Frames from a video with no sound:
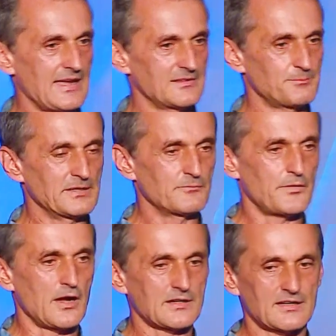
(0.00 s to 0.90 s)
had been
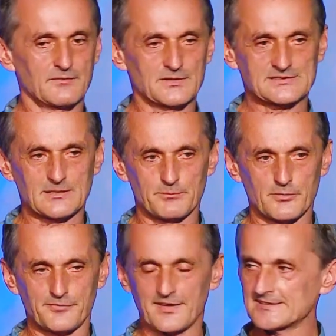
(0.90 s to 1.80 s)
working with some
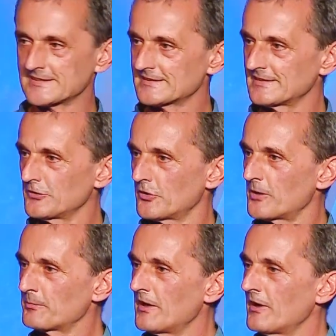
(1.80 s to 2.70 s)
professors in
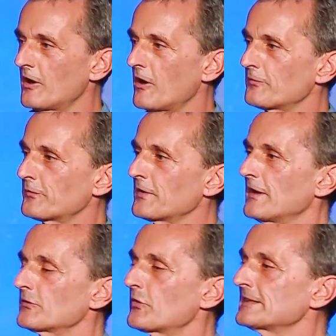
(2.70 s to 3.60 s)
Europe of
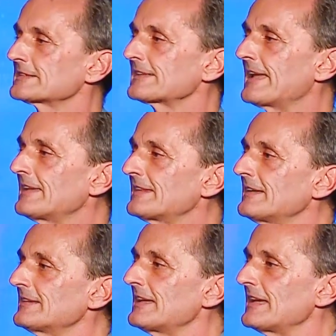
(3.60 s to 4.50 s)

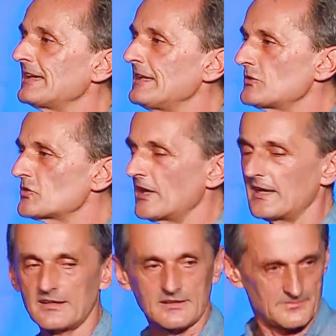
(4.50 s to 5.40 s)
translating the I
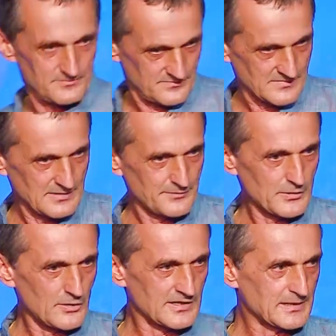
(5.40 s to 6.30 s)
Ching. If
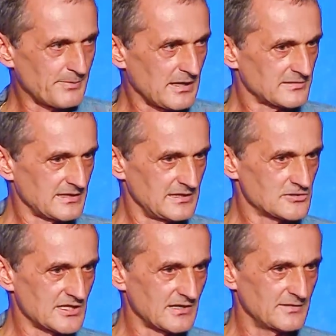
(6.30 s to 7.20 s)
you heard about the I
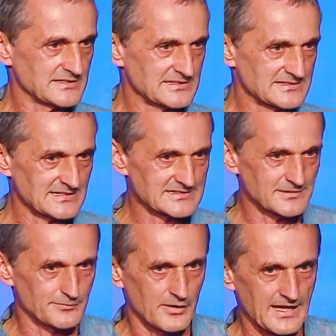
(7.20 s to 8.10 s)
Ching with its 64